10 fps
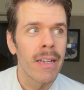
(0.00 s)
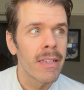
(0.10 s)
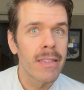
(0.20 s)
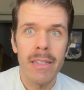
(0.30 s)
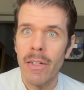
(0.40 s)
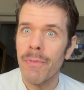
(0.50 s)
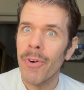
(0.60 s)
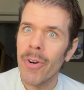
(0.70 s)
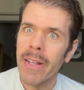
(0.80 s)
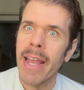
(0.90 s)
It's good for
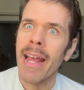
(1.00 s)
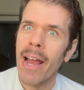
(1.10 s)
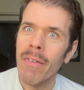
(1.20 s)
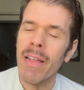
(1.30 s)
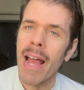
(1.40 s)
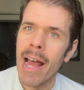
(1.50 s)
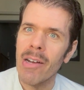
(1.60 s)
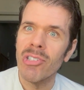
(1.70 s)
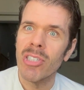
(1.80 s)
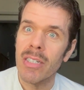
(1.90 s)
her to get out of the
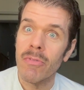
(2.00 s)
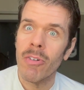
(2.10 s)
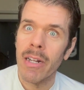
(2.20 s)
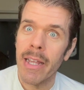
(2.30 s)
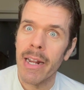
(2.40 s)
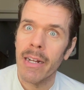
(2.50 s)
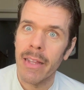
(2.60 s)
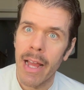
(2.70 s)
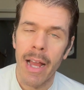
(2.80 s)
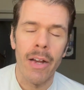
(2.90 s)
house. She doesn't want to get out of
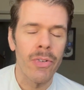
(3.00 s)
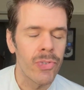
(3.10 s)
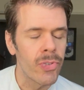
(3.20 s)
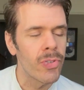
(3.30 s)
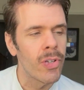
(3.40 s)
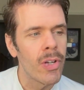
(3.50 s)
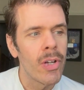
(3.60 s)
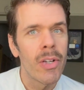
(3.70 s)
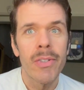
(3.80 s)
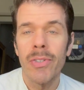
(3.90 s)
the house.
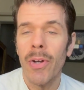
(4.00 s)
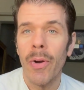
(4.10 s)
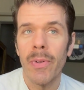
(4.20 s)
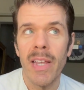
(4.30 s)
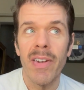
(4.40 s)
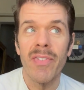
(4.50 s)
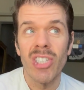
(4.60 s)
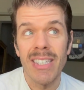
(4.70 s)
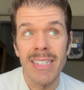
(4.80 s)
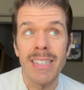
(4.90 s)
So even if
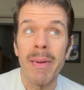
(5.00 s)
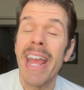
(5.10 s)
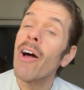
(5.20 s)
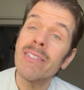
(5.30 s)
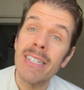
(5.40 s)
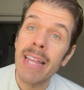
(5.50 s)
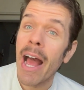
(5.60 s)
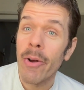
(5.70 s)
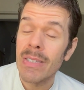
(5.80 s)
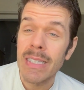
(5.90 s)
she's in somebody else's
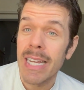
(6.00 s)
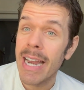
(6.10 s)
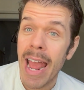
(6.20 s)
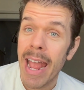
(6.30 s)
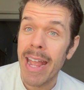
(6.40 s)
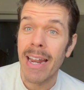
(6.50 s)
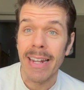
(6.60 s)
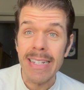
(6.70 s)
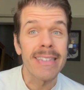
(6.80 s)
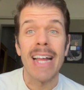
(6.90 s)
house today, at
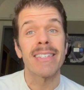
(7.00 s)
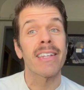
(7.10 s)
least that's a